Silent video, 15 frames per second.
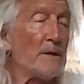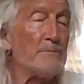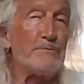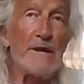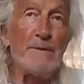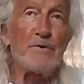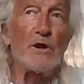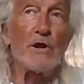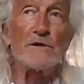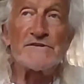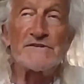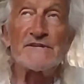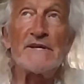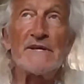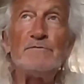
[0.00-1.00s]
people
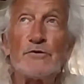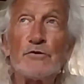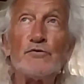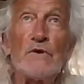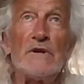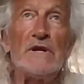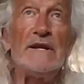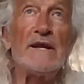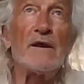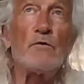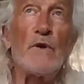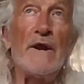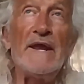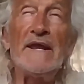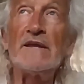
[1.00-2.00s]
seem to really
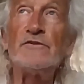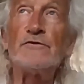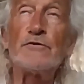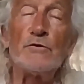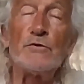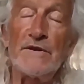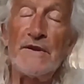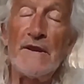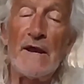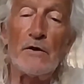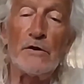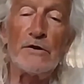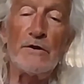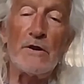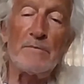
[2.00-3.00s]
awaken to it now,
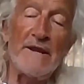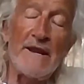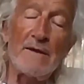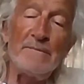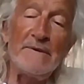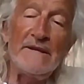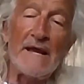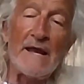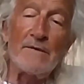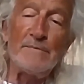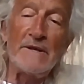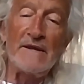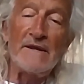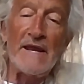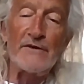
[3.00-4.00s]
but I mean, I've
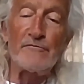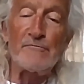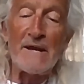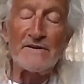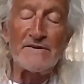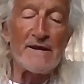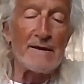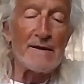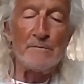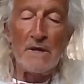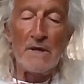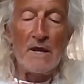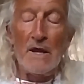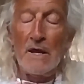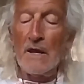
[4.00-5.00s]
been ahead of my time
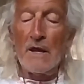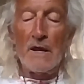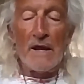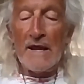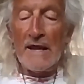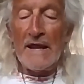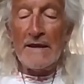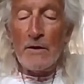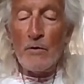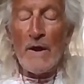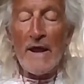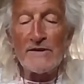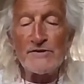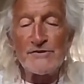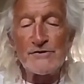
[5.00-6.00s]

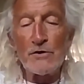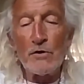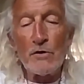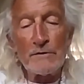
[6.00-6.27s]
anyway, so